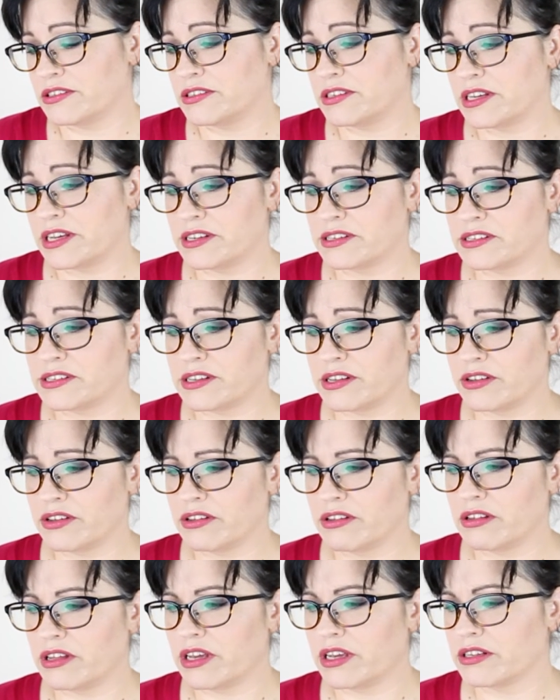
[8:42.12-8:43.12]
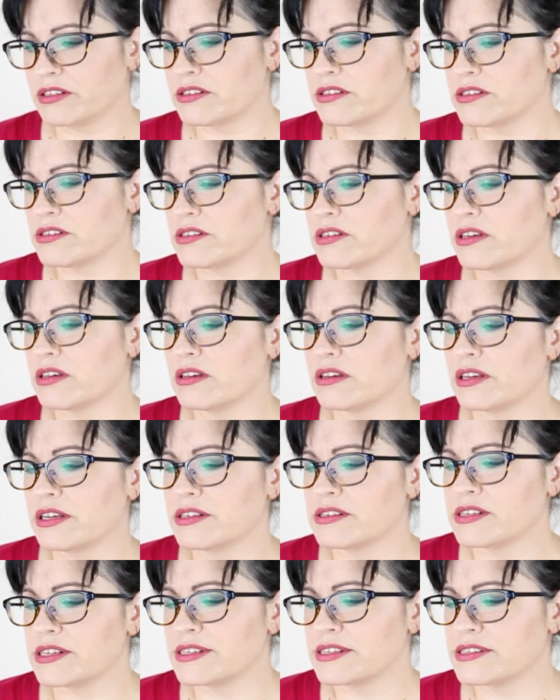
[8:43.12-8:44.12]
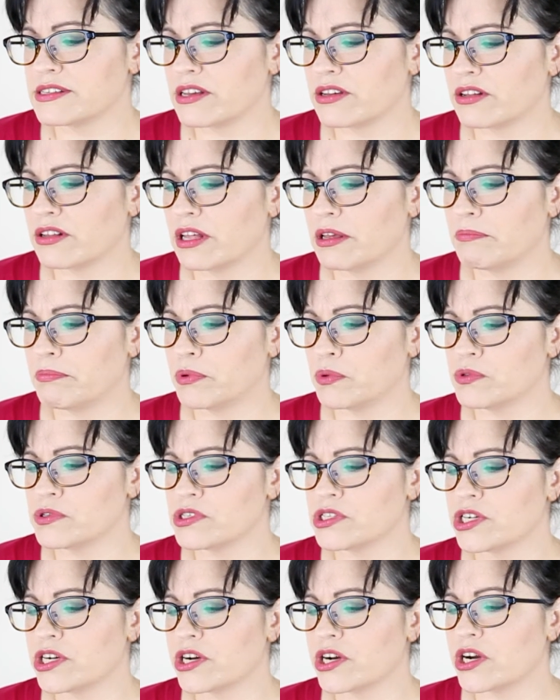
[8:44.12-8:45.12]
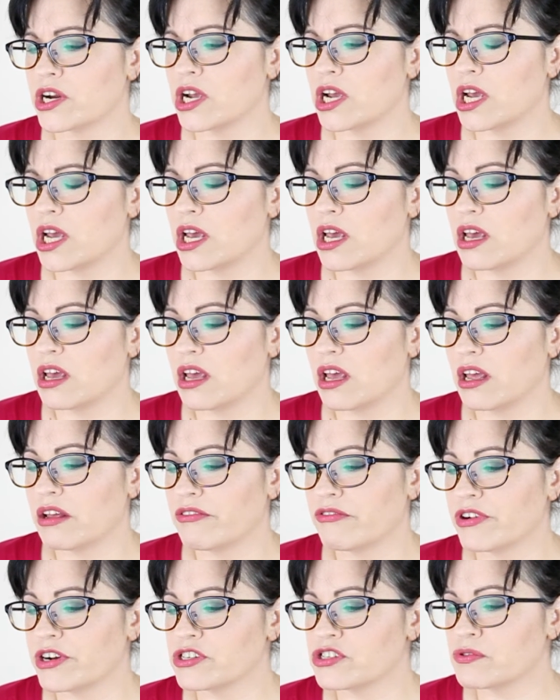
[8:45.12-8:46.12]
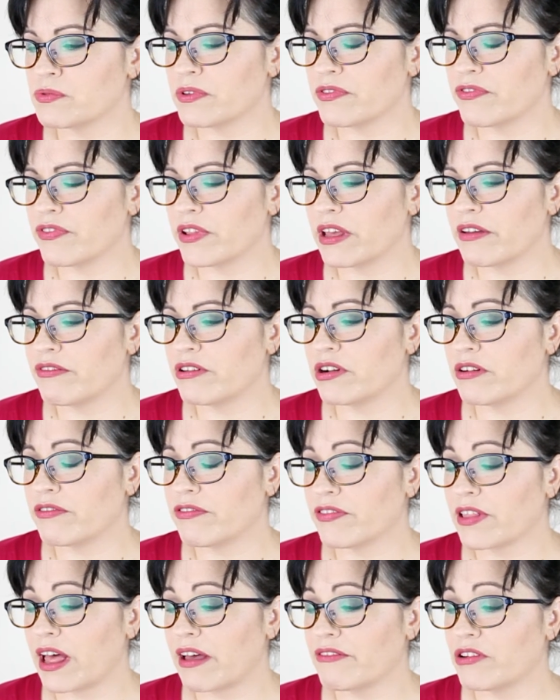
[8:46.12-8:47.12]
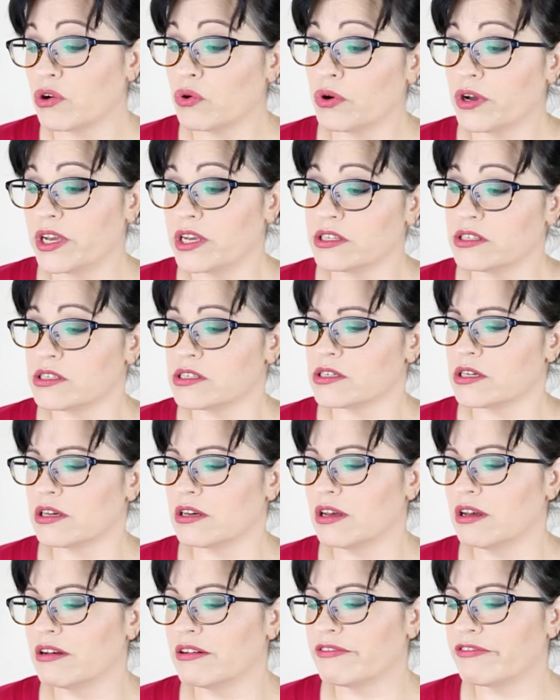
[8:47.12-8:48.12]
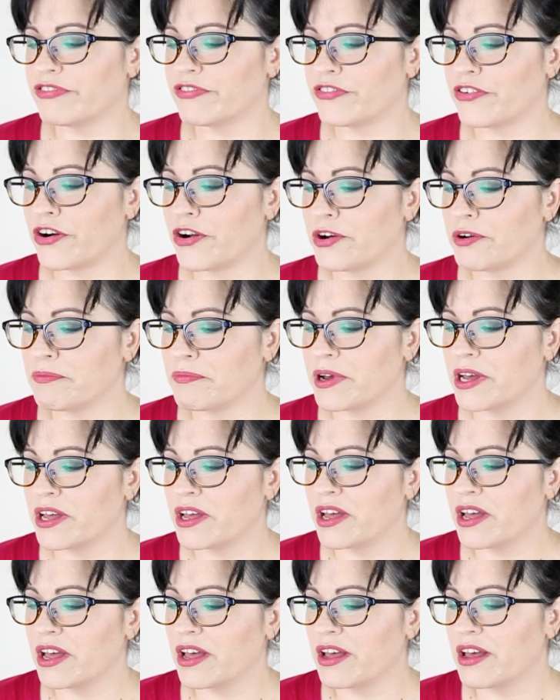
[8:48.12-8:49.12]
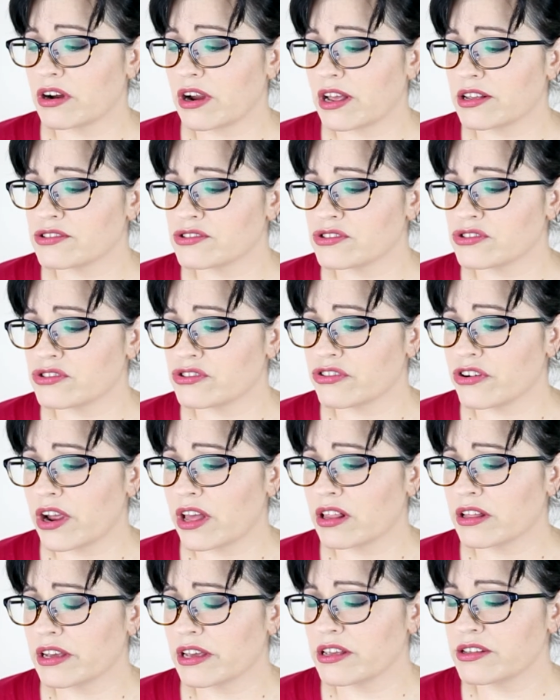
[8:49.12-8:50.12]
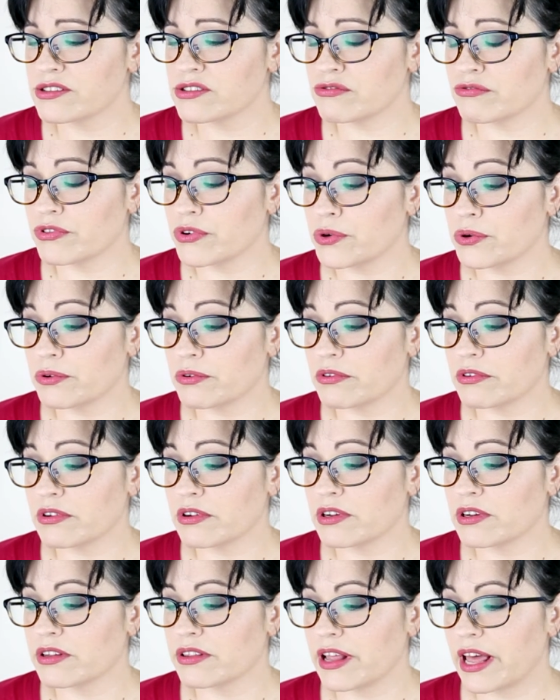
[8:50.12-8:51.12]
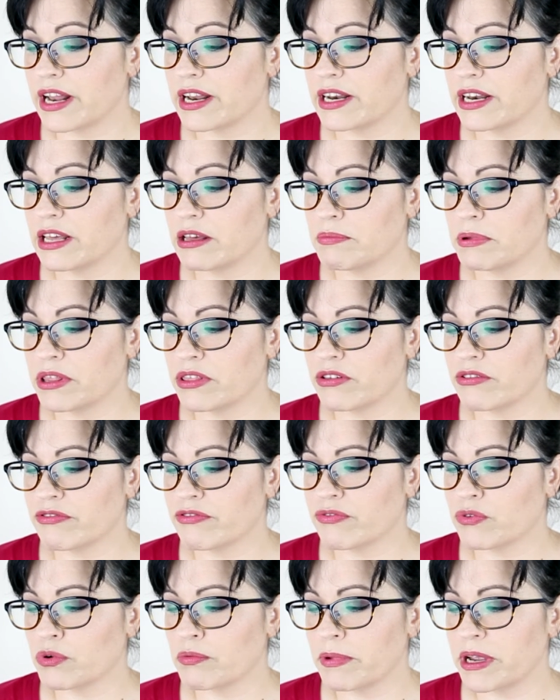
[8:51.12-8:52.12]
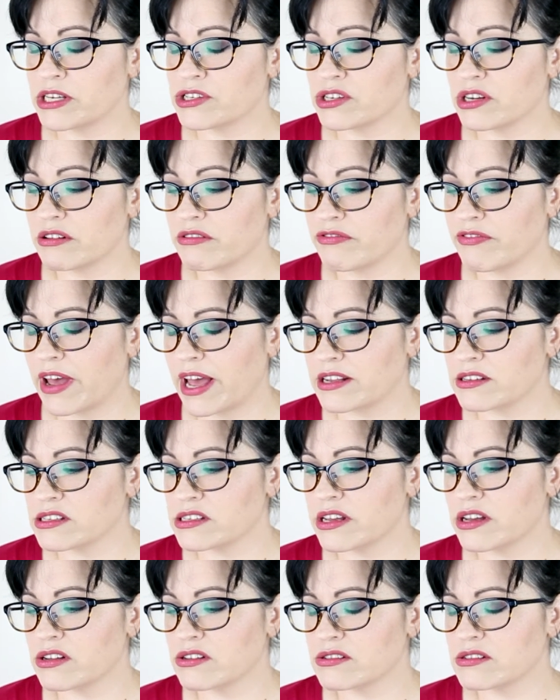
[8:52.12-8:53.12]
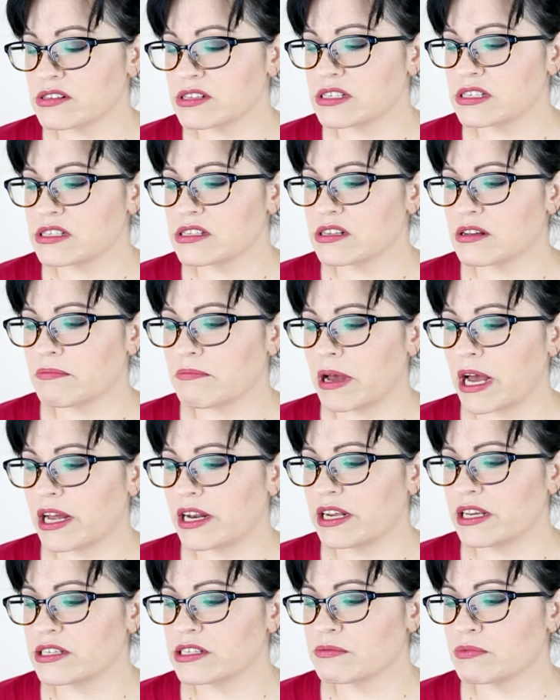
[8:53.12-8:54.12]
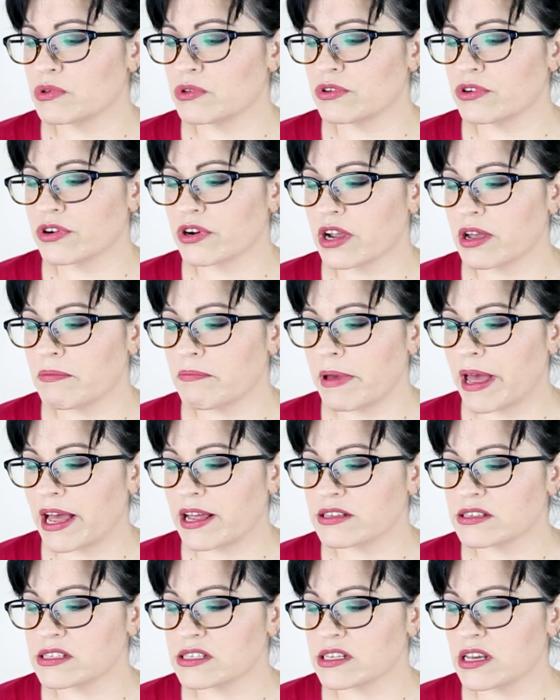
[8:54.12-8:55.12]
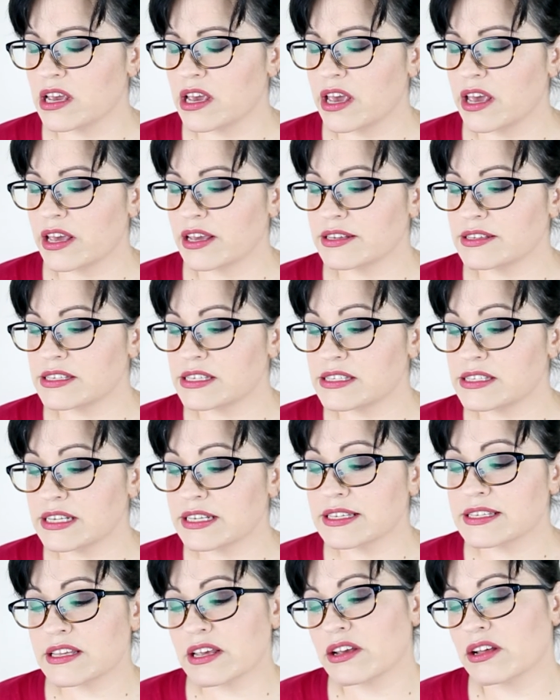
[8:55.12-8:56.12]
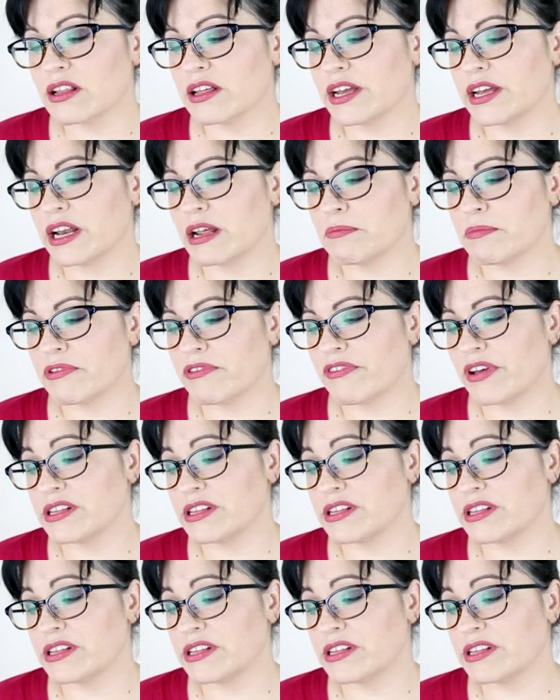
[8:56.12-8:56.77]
Anticellulites. Anticellulite booster. Enriched with flavonoids from astragalus root that inhibit the formation of fat cells. This body smoother combats existing cellulite and